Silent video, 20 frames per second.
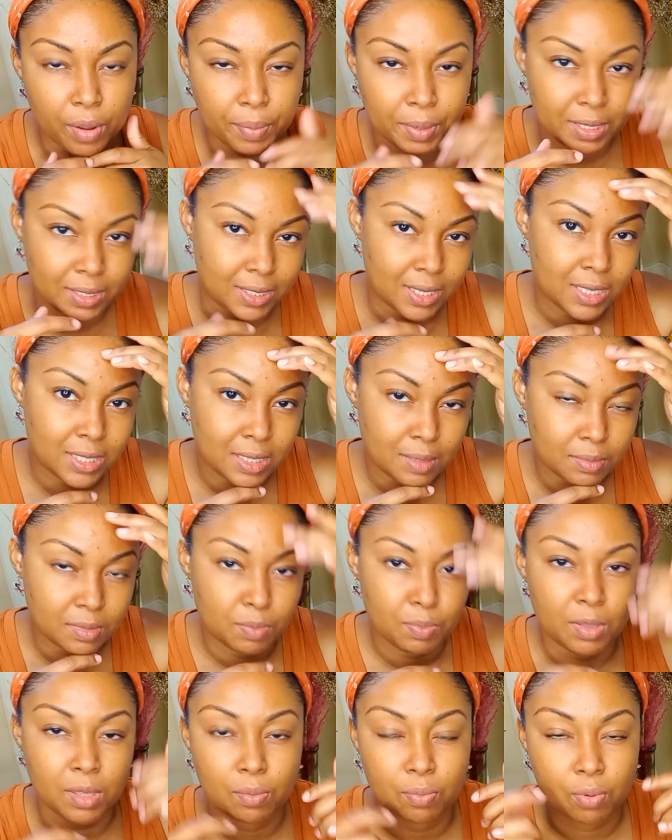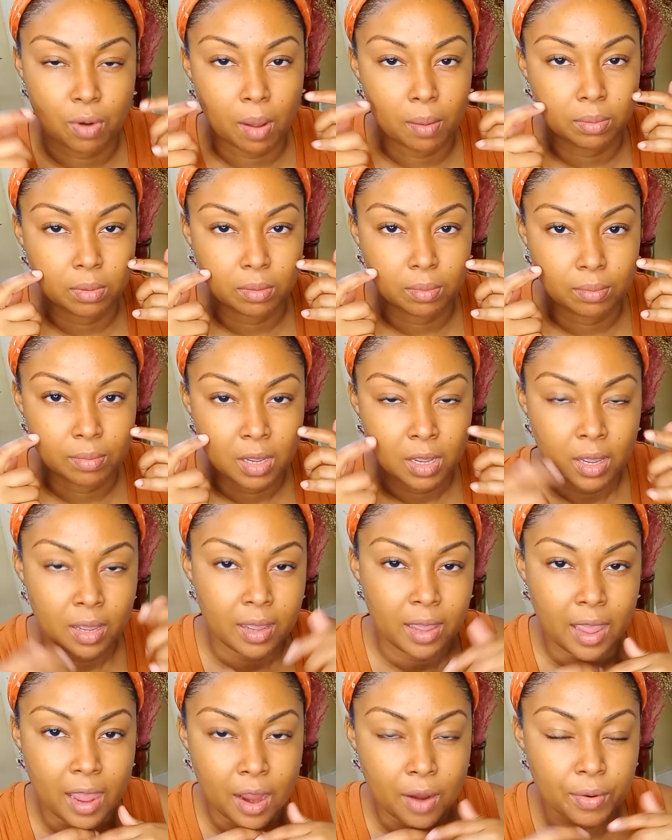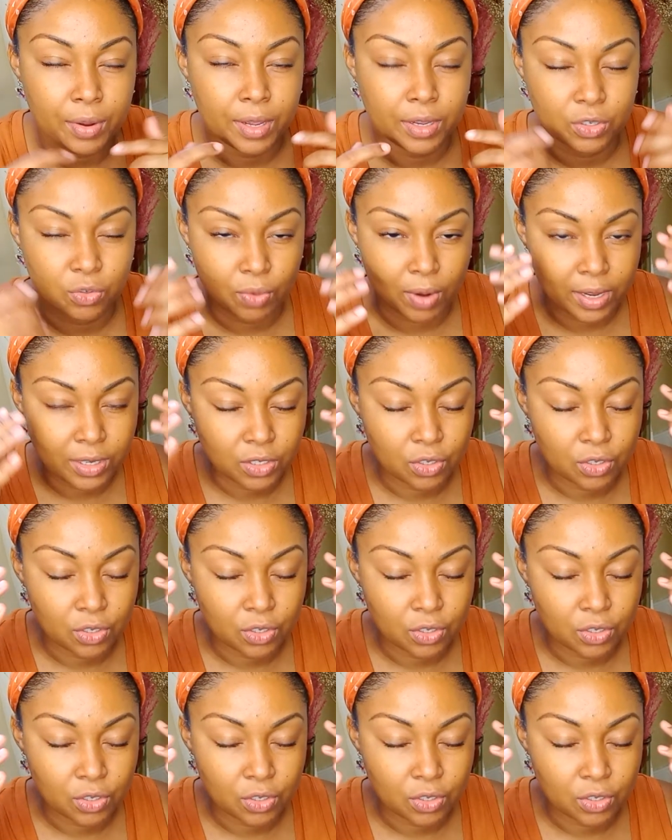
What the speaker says: because these seem to be the problem areas, right?